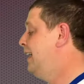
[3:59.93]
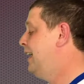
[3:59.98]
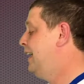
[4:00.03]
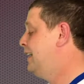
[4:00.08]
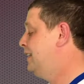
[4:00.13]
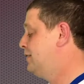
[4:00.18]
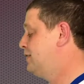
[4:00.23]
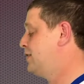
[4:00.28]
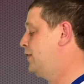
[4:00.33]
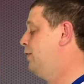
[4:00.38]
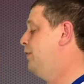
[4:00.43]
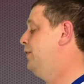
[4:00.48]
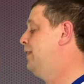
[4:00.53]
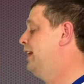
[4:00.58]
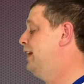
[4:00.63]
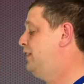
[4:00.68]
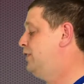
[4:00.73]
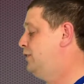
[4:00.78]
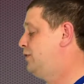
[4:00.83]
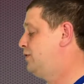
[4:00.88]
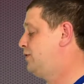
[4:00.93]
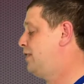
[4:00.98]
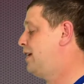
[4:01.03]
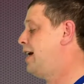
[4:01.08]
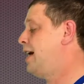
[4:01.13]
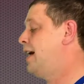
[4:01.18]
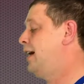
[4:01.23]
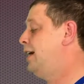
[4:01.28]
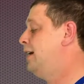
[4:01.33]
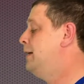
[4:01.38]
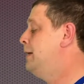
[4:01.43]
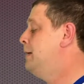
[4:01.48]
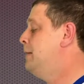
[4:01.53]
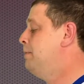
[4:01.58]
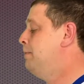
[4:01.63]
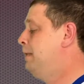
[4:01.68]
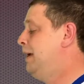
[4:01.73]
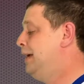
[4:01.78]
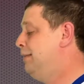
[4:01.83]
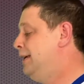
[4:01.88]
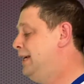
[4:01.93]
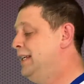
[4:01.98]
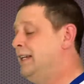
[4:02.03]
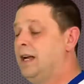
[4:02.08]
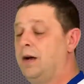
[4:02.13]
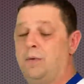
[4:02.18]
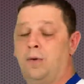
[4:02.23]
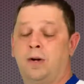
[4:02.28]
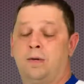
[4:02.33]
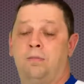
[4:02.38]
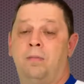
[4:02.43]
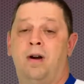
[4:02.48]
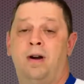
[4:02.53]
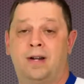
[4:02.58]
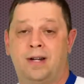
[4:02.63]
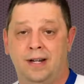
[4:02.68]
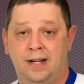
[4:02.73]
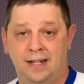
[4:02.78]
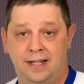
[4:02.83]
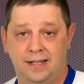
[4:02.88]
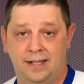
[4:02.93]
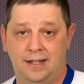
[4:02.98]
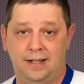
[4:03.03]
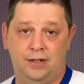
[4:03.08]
And so then you try maybe network marketing,